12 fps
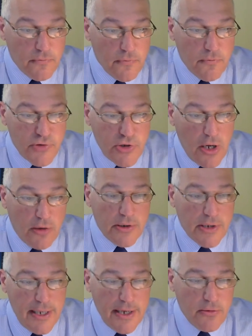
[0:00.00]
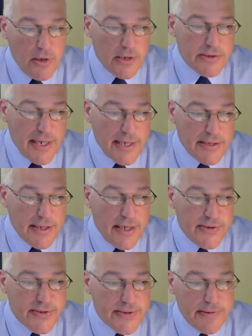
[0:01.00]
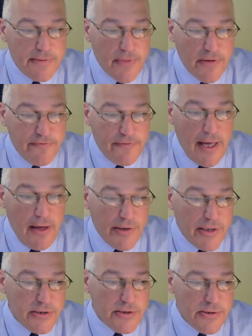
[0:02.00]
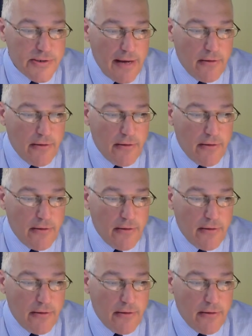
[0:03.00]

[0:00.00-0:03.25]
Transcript: So it kind of works like this. The following is how it